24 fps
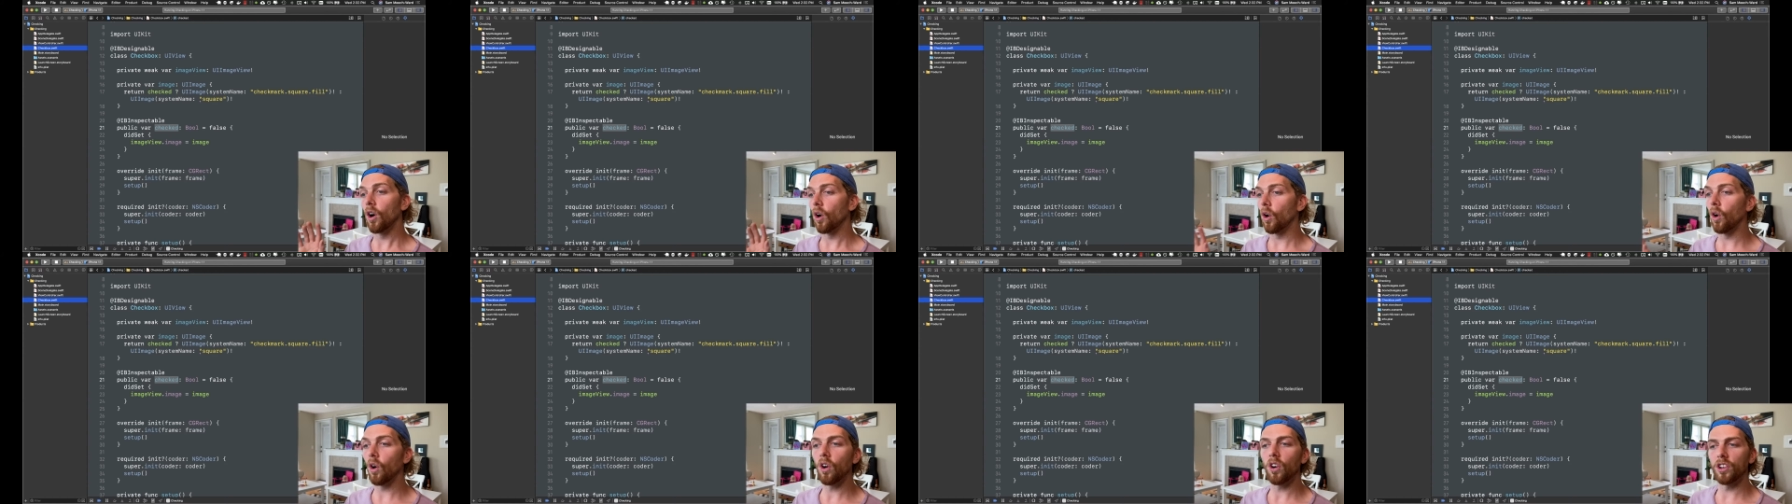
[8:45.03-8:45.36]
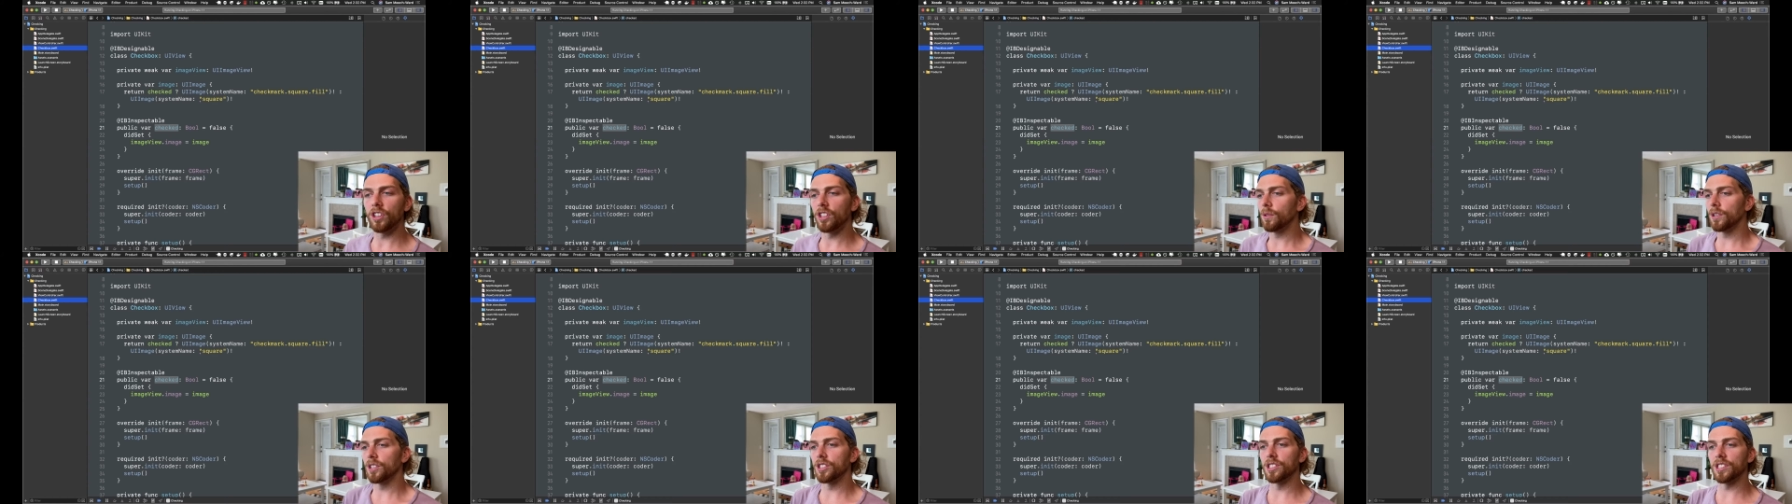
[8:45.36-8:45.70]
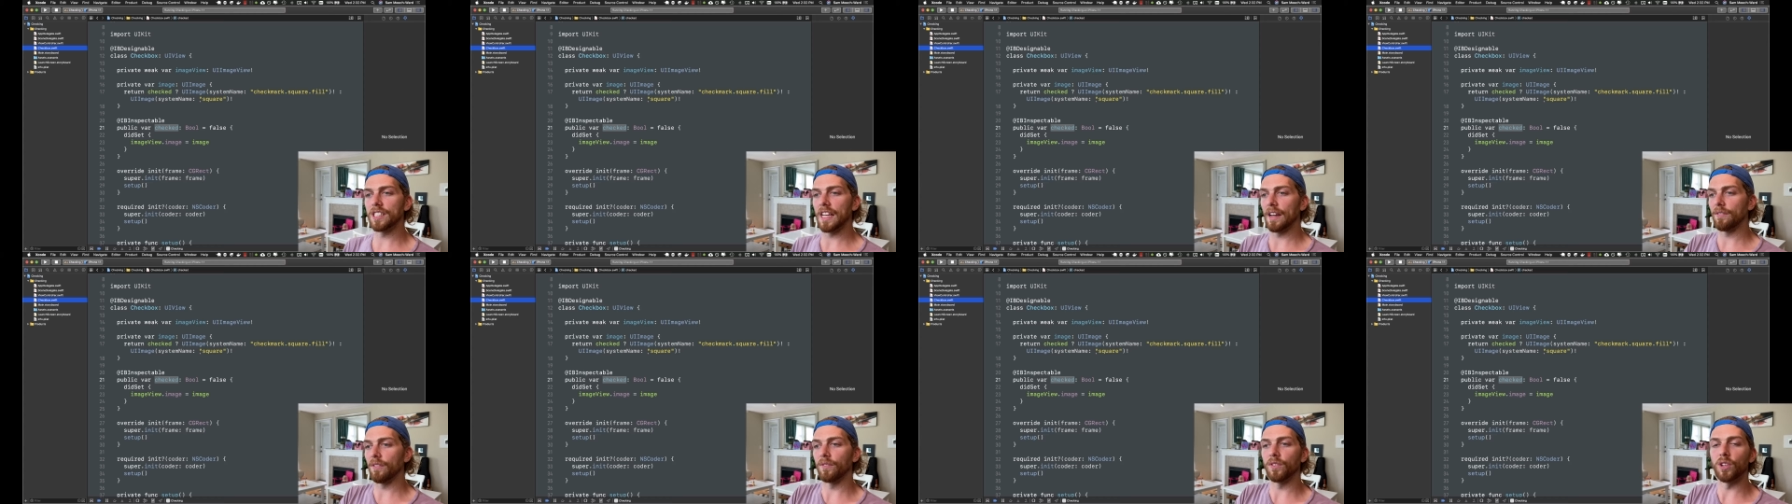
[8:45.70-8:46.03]
Or you could
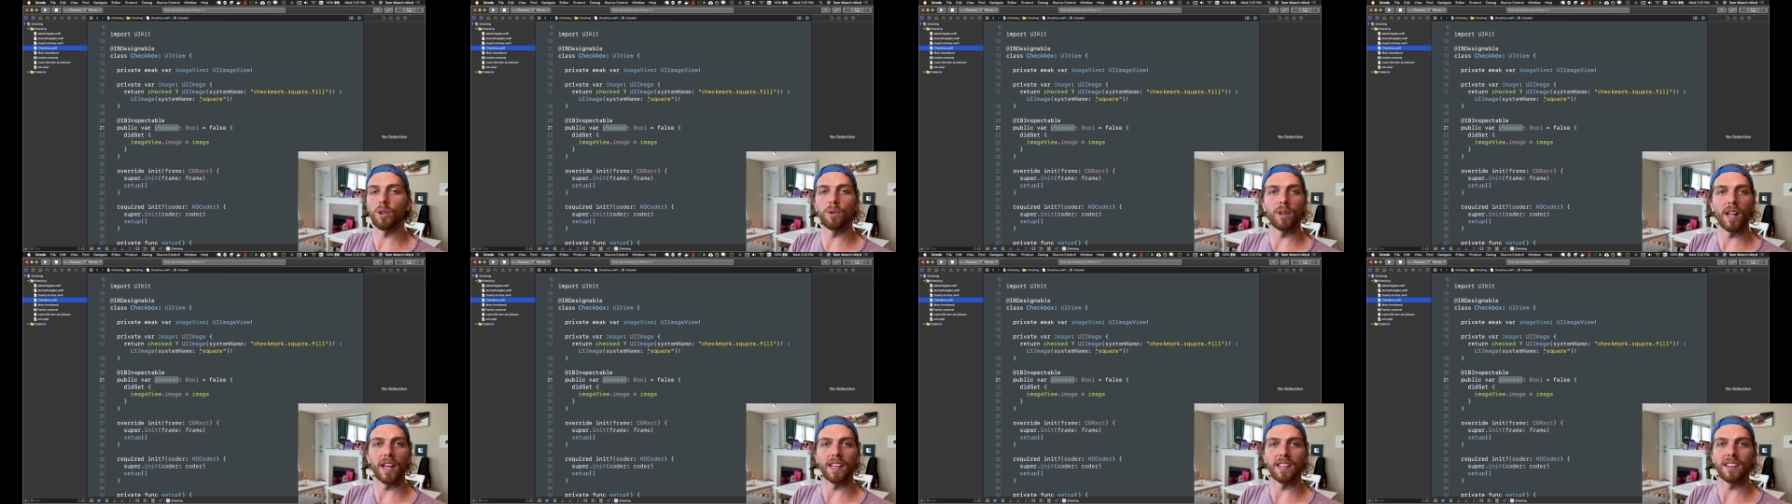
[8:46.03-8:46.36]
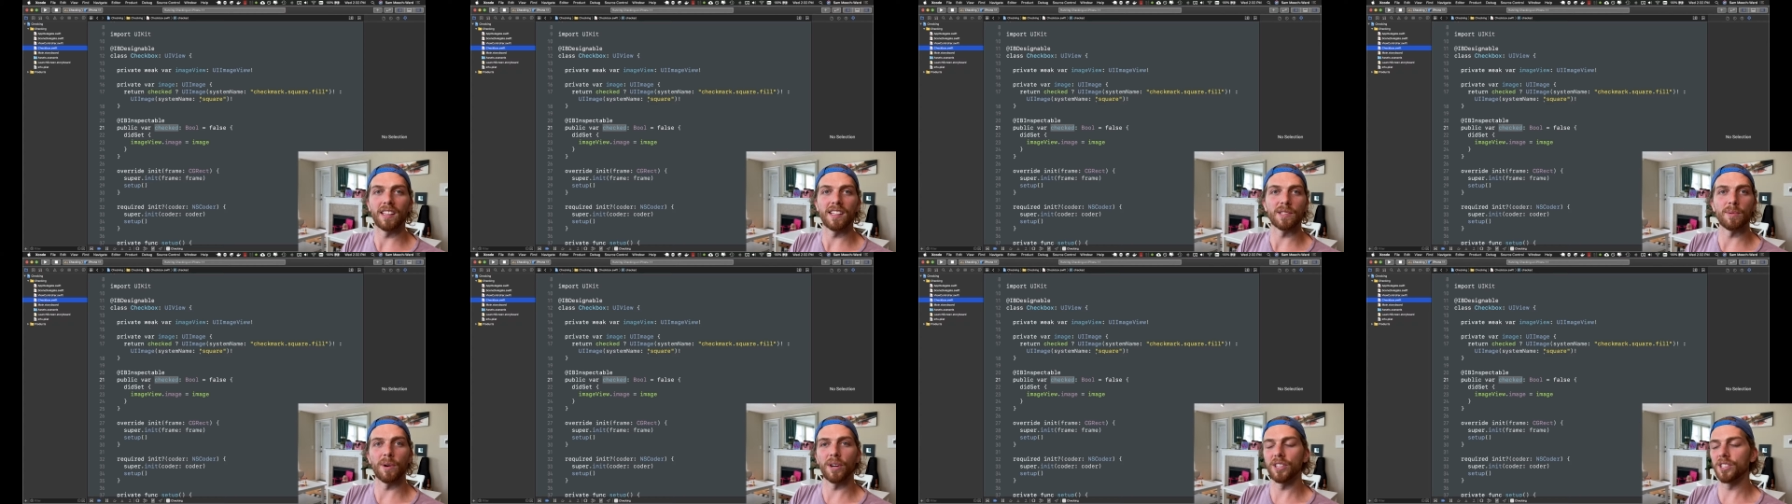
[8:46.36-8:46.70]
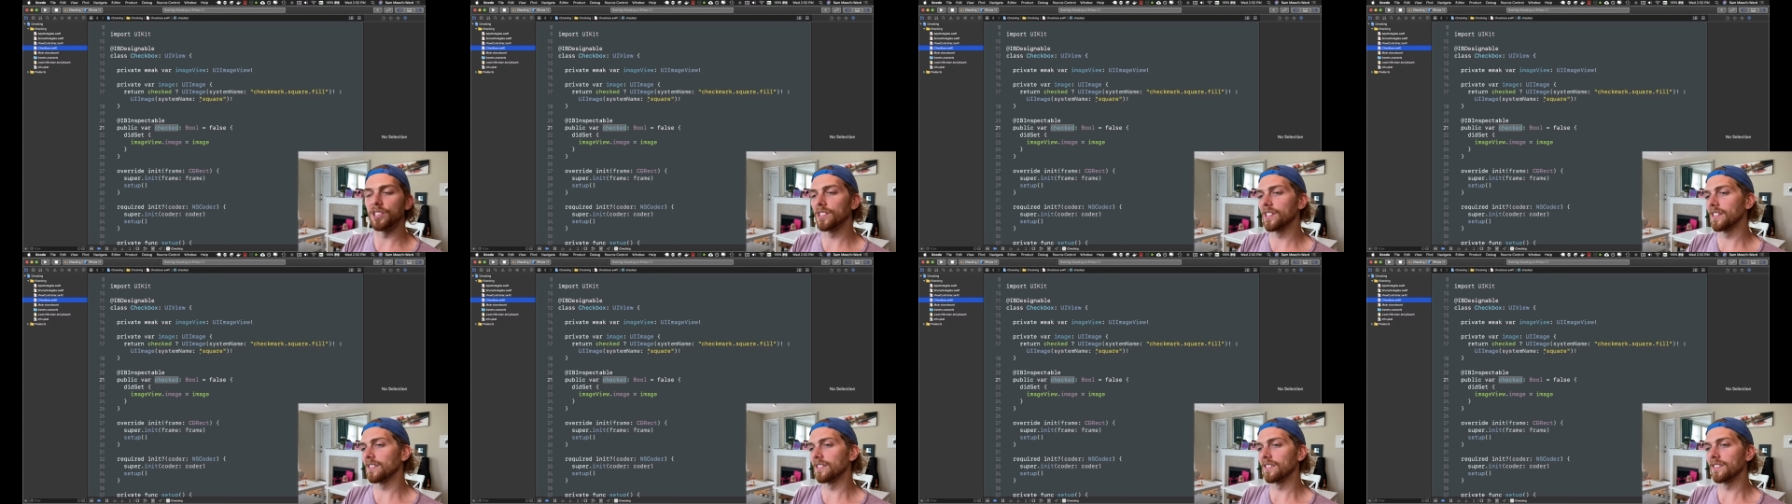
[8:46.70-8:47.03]
just have a view like this, where it
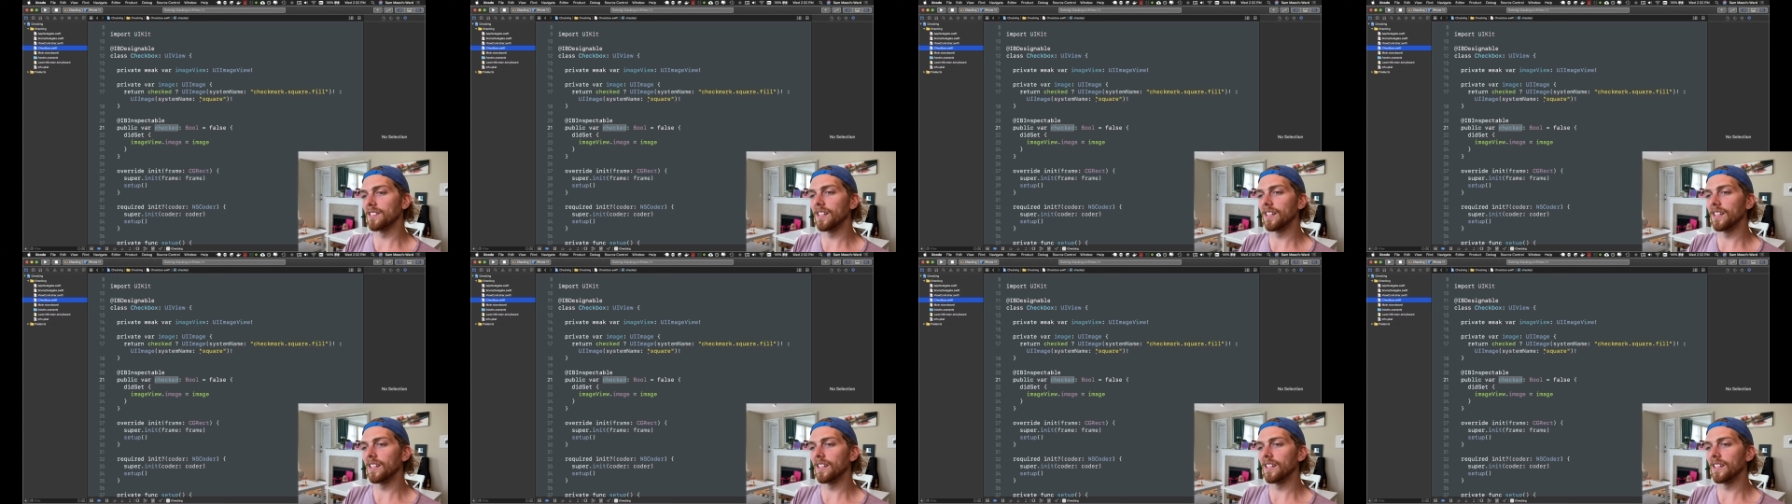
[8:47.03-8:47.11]
just has a